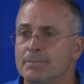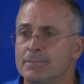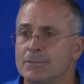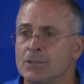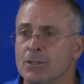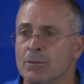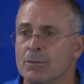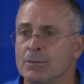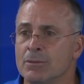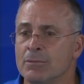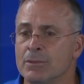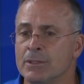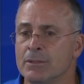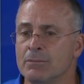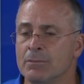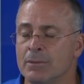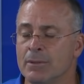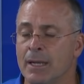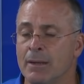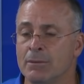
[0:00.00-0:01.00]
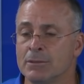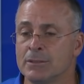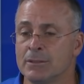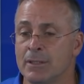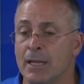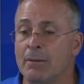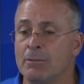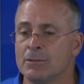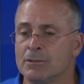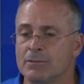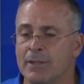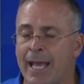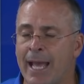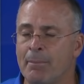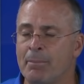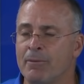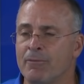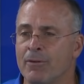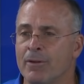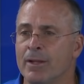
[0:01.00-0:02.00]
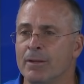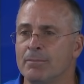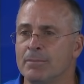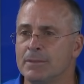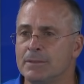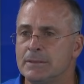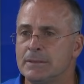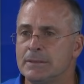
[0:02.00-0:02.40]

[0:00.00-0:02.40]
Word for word: So I was I was happy for him.